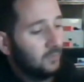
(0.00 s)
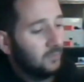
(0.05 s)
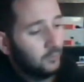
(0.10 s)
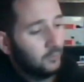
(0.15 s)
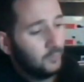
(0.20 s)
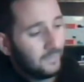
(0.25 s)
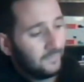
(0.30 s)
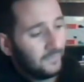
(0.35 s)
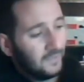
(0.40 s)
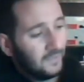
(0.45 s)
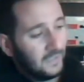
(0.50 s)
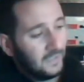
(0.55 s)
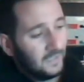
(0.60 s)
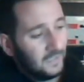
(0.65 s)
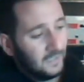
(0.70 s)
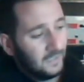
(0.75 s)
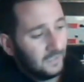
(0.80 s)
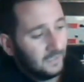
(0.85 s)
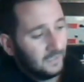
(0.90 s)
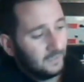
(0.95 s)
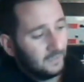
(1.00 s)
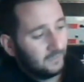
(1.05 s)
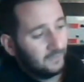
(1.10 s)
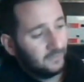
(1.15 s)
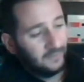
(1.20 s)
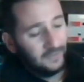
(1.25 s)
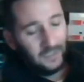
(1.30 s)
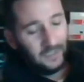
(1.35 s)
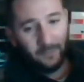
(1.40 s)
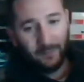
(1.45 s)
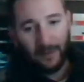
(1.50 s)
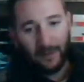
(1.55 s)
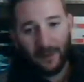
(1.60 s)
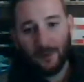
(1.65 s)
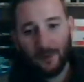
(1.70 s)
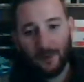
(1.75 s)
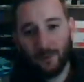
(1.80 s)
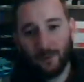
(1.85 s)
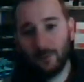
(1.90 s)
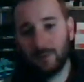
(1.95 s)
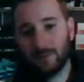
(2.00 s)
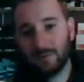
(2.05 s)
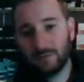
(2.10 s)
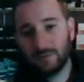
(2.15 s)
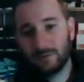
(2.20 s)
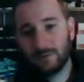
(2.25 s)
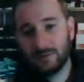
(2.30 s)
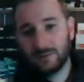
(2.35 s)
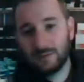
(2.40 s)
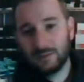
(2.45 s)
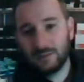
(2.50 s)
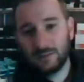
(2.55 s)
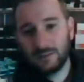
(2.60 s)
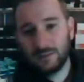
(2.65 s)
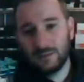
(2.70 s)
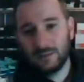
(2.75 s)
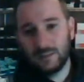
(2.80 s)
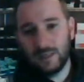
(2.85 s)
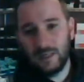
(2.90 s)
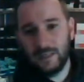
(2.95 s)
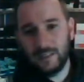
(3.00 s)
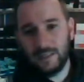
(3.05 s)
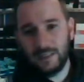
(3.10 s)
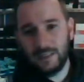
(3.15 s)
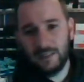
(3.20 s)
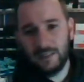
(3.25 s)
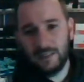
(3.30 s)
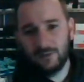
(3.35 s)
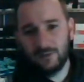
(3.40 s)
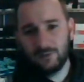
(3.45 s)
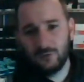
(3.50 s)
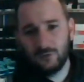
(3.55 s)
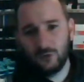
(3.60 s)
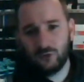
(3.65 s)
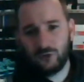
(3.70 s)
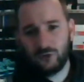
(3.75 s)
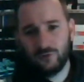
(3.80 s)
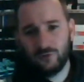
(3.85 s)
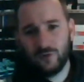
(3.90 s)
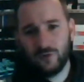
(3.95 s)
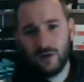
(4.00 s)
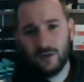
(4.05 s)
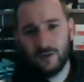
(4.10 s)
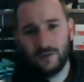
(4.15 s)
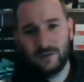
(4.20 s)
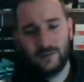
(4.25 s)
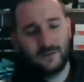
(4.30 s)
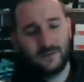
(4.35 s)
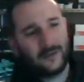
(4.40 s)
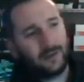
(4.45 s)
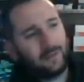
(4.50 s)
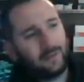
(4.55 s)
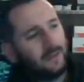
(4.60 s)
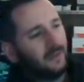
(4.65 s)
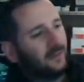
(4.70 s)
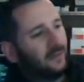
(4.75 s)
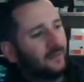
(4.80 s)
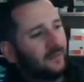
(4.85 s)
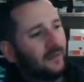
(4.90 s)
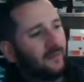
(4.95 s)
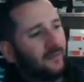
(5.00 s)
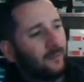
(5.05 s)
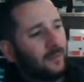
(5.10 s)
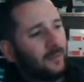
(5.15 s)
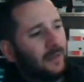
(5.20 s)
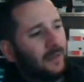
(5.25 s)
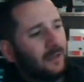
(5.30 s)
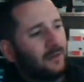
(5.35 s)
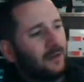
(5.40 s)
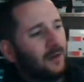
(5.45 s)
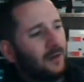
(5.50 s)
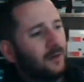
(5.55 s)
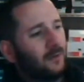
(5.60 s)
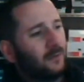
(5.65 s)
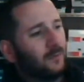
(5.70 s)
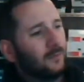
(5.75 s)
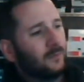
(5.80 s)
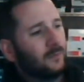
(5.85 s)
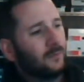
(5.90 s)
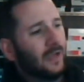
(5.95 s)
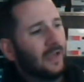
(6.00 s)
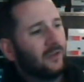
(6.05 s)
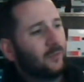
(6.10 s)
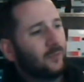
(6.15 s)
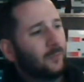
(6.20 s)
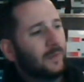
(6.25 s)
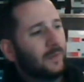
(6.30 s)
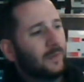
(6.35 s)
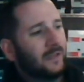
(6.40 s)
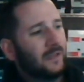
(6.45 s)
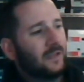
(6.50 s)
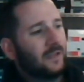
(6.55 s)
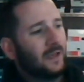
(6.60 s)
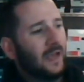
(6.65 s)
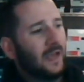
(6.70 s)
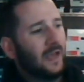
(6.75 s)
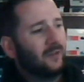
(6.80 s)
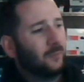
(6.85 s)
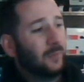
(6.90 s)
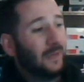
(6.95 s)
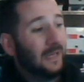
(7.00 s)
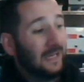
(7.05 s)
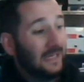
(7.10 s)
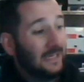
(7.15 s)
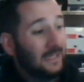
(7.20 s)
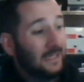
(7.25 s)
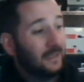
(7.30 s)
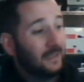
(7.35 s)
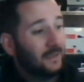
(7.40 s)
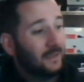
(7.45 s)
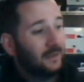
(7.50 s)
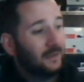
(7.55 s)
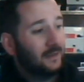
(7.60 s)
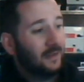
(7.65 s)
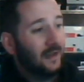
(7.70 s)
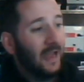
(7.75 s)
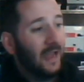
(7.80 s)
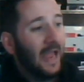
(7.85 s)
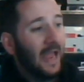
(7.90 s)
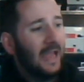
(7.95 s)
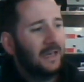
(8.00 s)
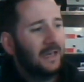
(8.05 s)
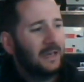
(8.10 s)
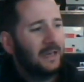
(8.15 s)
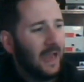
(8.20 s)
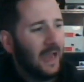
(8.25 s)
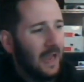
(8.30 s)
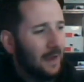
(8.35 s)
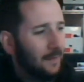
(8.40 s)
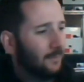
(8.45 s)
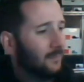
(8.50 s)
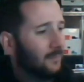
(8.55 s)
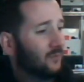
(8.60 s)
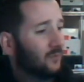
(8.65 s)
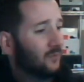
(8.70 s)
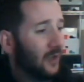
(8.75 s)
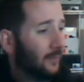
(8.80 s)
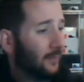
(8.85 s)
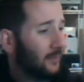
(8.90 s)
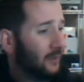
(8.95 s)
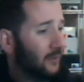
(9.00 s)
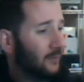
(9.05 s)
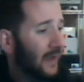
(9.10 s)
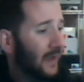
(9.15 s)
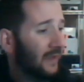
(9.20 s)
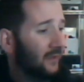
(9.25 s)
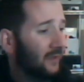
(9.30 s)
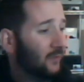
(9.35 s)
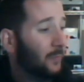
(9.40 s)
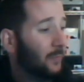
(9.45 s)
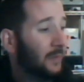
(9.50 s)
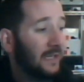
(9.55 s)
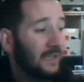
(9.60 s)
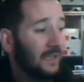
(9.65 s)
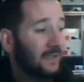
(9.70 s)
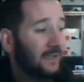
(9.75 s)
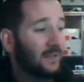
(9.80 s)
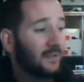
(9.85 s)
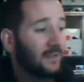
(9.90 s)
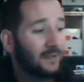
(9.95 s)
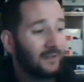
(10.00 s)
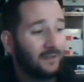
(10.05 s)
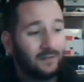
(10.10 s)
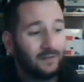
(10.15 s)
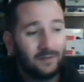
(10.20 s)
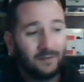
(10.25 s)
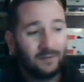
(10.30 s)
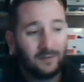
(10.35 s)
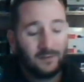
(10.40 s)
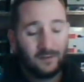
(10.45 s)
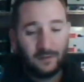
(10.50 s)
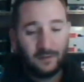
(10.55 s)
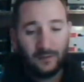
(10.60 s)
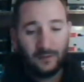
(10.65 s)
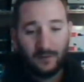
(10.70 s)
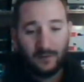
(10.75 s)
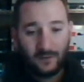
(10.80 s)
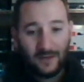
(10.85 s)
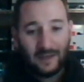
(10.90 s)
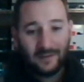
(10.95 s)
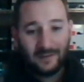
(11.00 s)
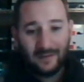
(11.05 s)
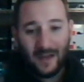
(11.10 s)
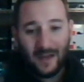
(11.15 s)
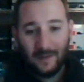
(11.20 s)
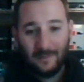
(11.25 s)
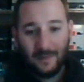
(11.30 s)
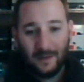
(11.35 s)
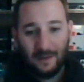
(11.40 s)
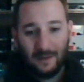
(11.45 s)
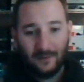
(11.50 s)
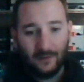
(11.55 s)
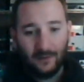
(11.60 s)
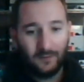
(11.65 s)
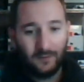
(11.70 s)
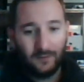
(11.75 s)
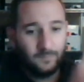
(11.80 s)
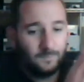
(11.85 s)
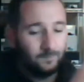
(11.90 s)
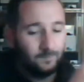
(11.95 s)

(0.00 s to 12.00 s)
you have the here we go. Nike, Roshe Run, I think it says FB, no, SP, SP, NMWSP, size 9 men's.